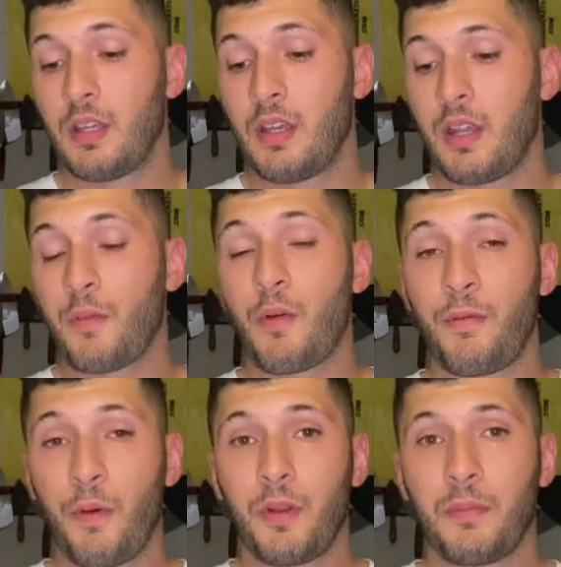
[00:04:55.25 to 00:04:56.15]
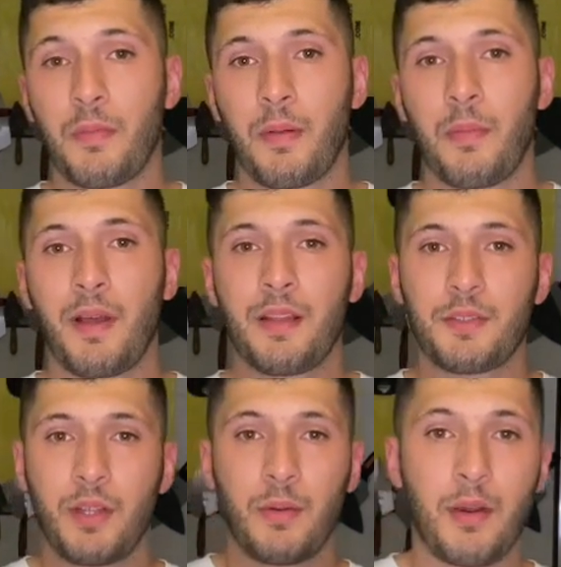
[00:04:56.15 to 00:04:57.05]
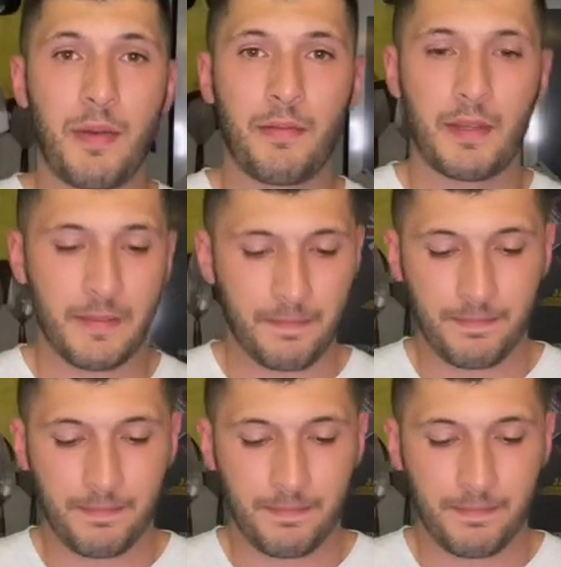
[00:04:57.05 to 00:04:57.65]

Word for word: and they've got a foot on them. I'm like, do you know what? I'm having them.